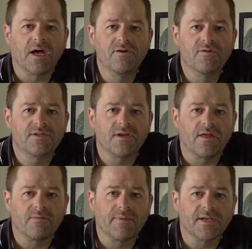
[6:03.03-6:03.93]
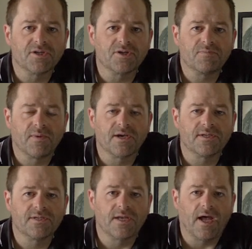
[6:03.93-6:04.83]
hundreds of other pictures
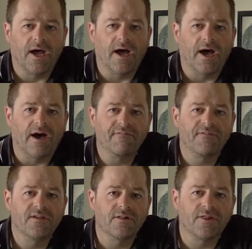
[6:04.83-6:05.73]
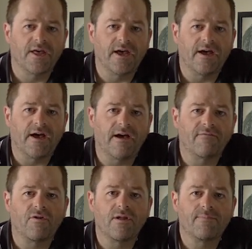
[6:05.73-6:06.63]
because I feel that
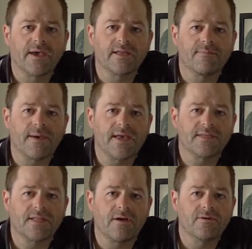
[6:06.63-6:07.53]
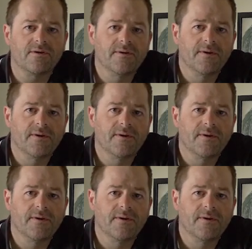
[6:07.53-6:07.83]
I've already picked the best out.